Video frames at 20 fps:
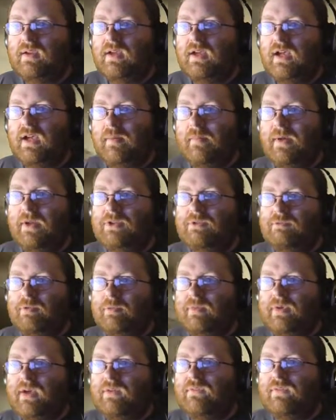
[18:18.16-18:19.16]
I imagine we'll
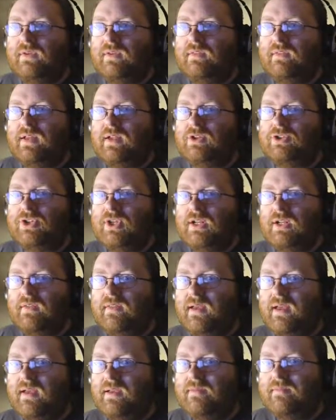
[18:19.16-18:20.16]
be having that trailer
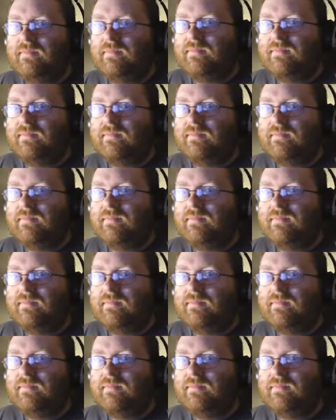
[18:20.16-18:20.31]
there.